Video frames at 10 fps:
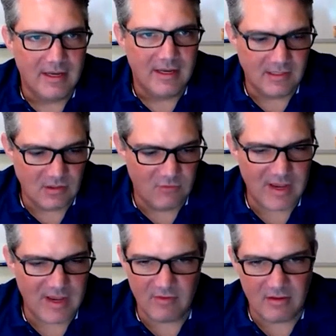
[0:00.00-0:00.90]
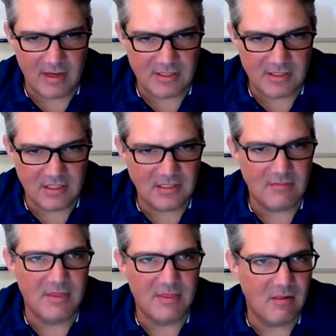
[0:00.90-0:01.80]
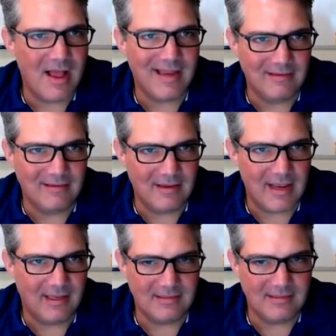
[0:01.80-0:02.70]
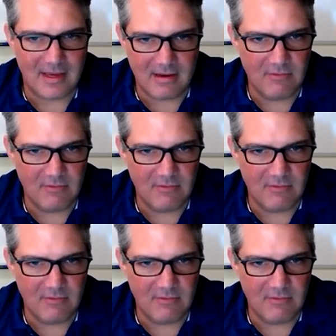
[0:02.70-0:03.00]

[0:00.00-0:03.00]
And so if we have a, a system on the line that gets a,